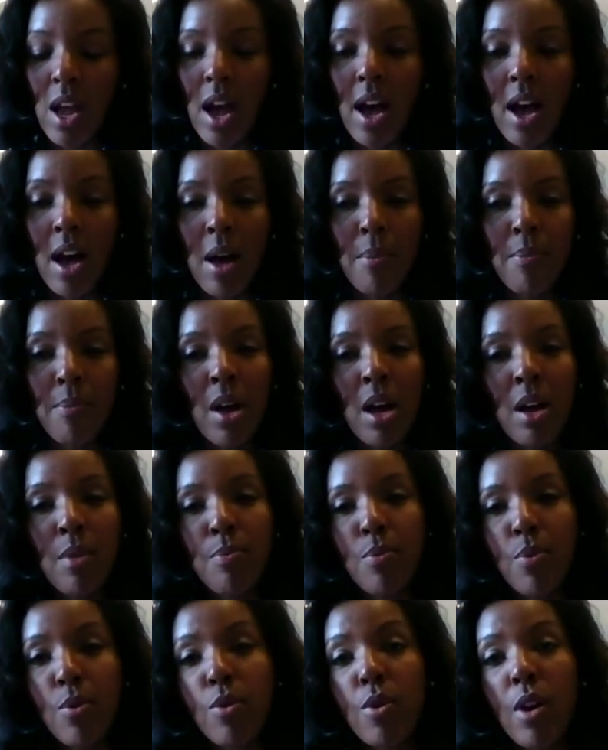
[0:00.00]

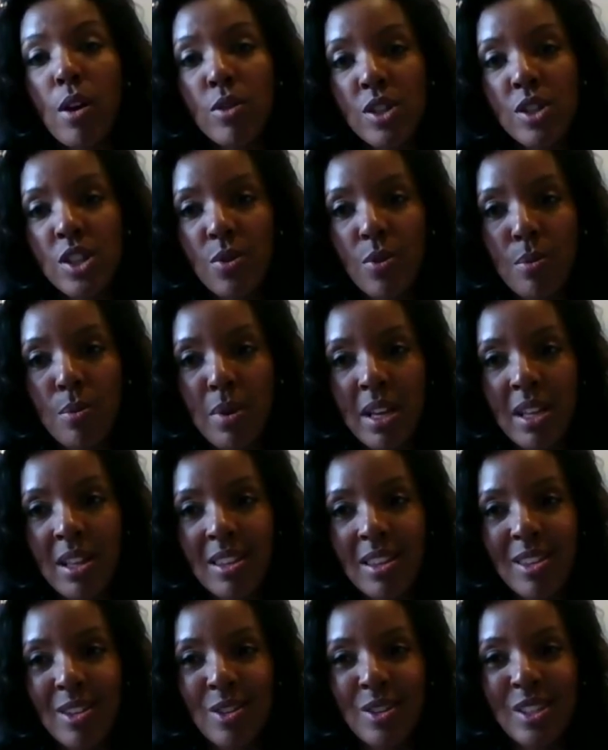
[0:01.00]
Approach would be the
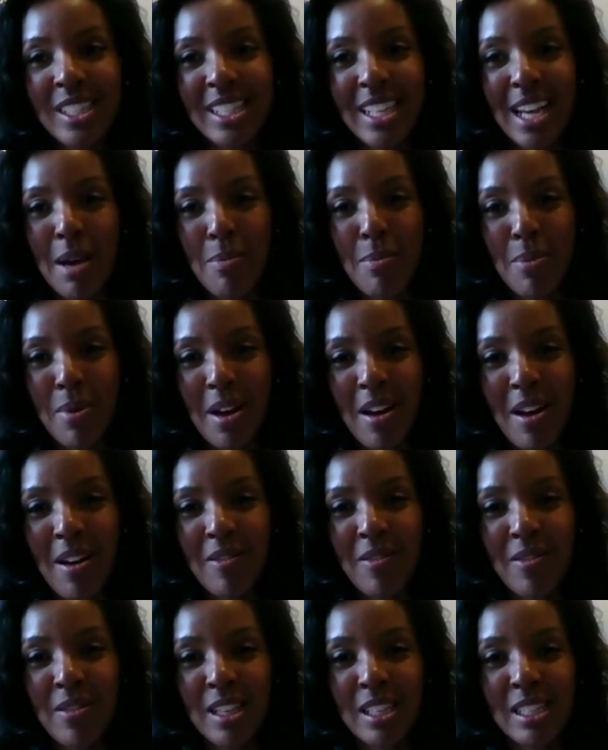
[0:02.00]
third step
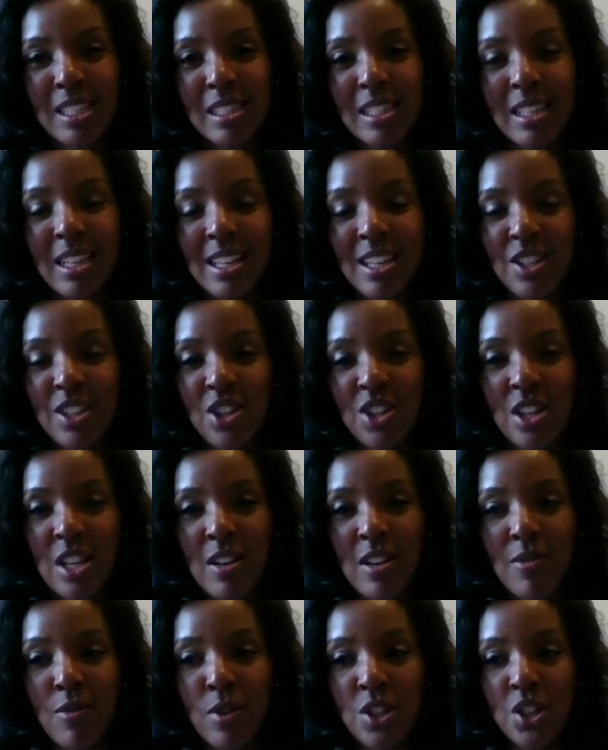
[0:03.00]
of this
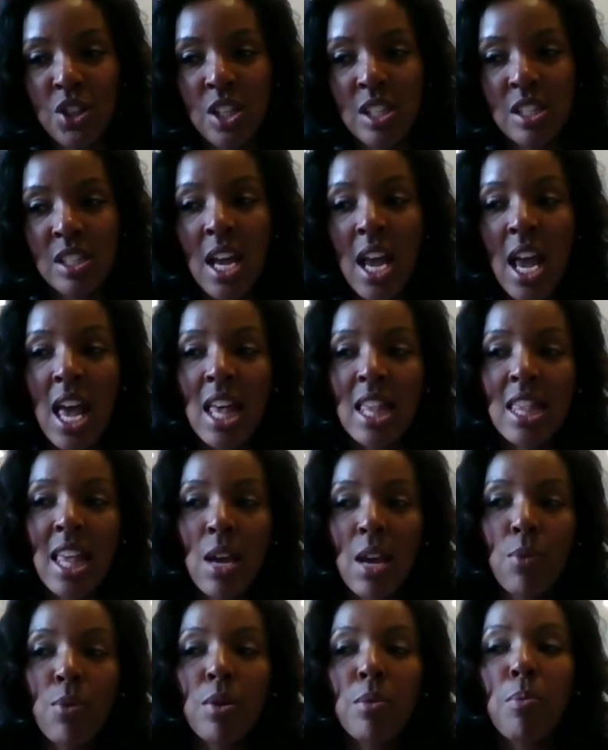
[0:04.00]
initiative, which is
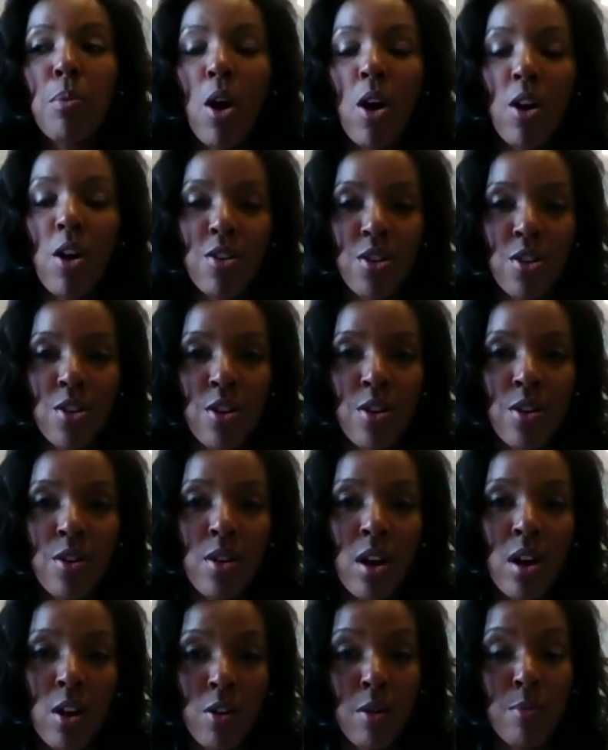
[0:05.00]
they would
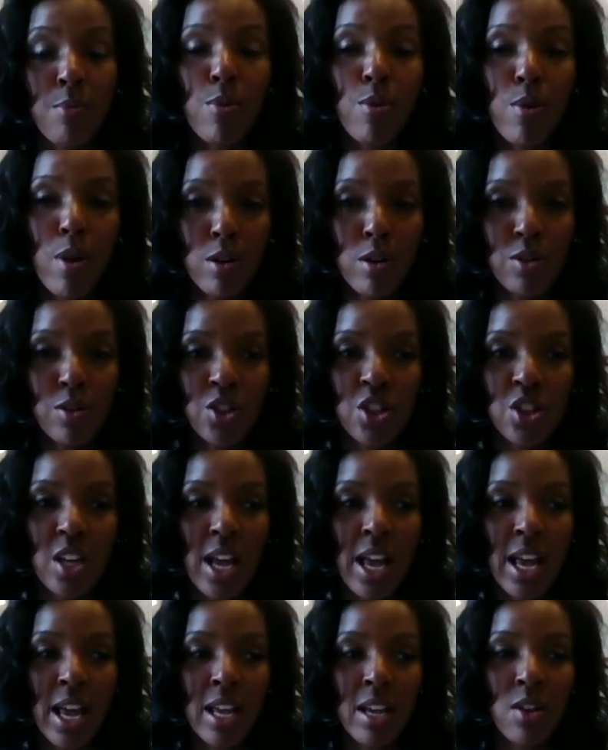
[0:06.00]
partner or approach
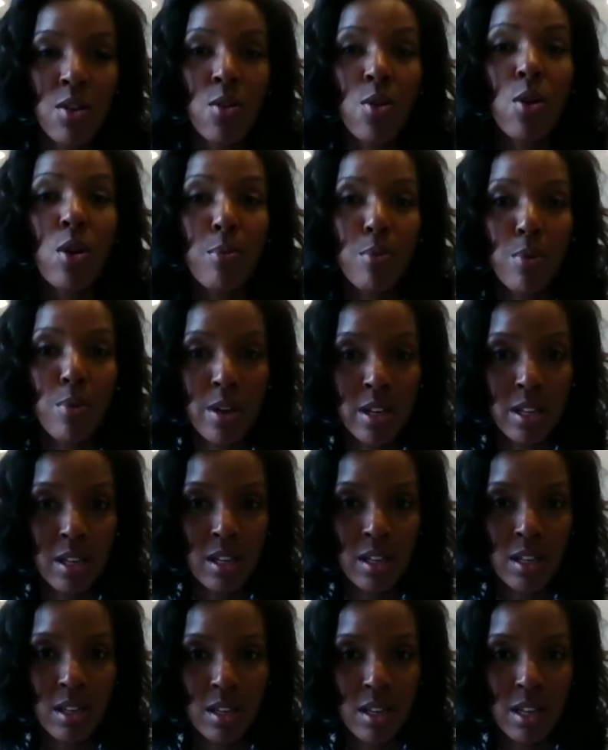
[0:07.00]
a corporate
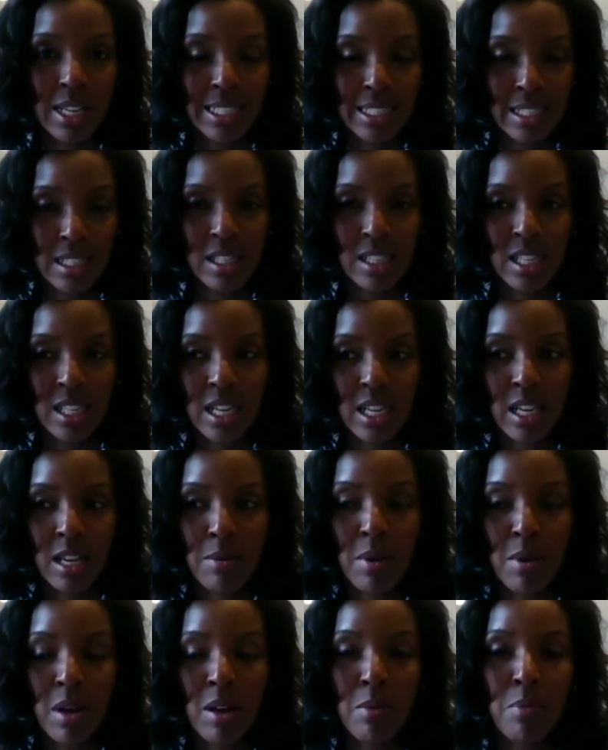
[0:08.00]
entity,
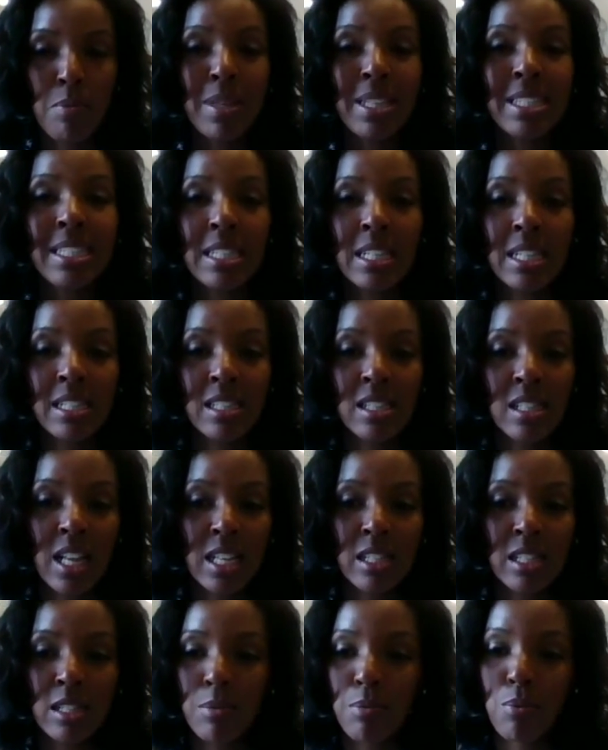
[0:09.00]
a business
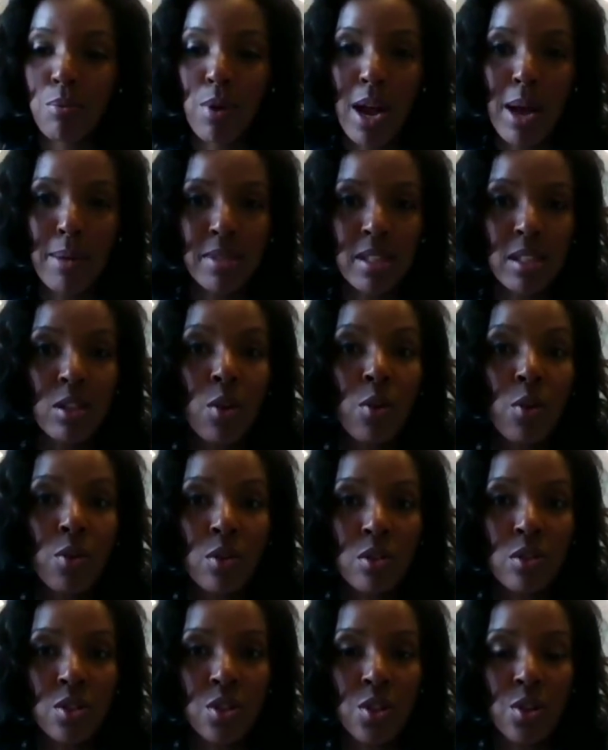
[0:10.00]
that's perhaps
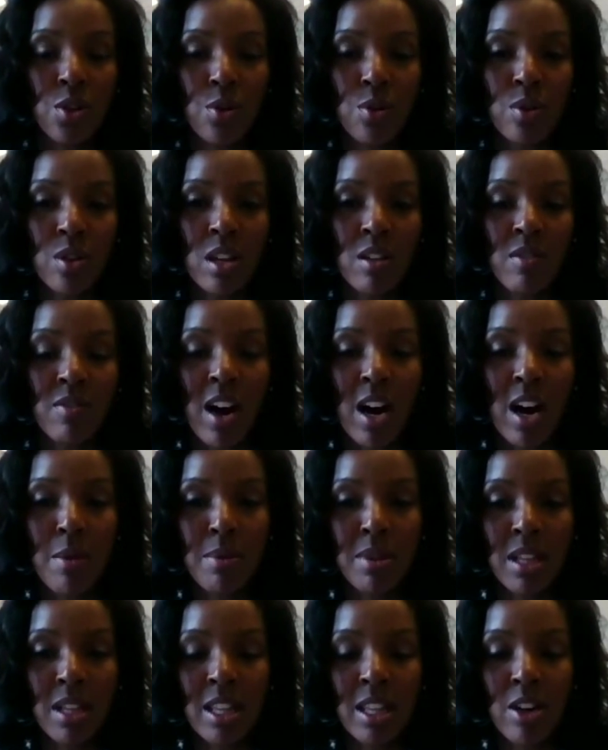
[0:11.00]
local to the
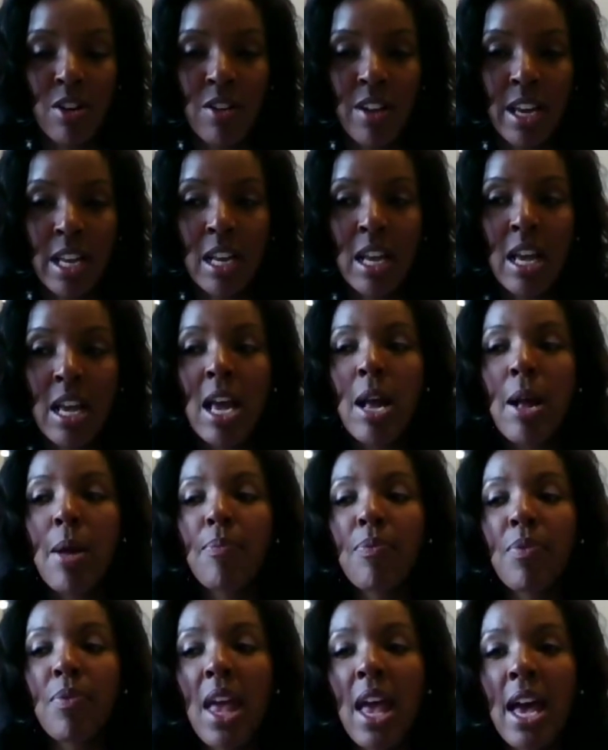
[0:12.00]
environment that they're in,
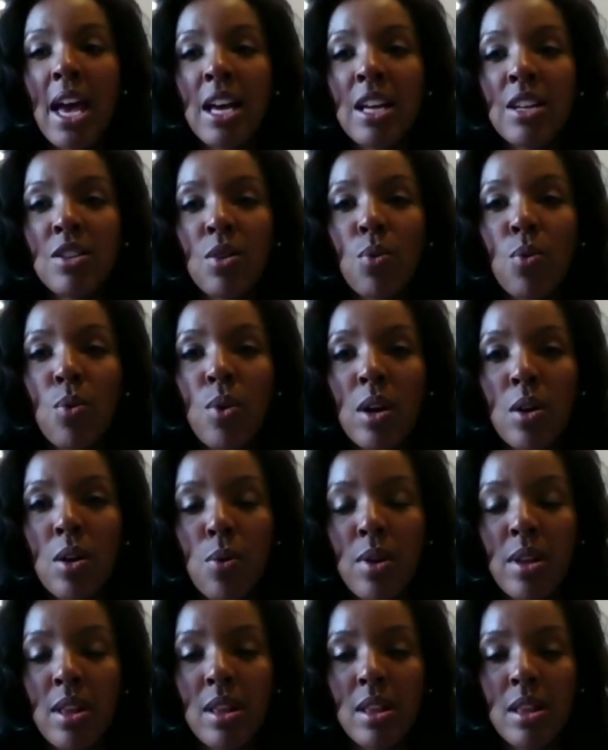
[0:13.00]
and work
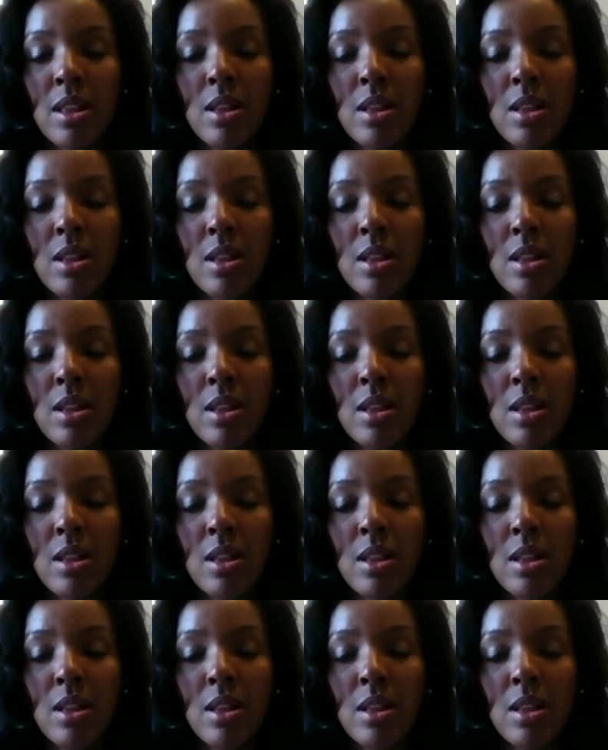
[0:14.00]
with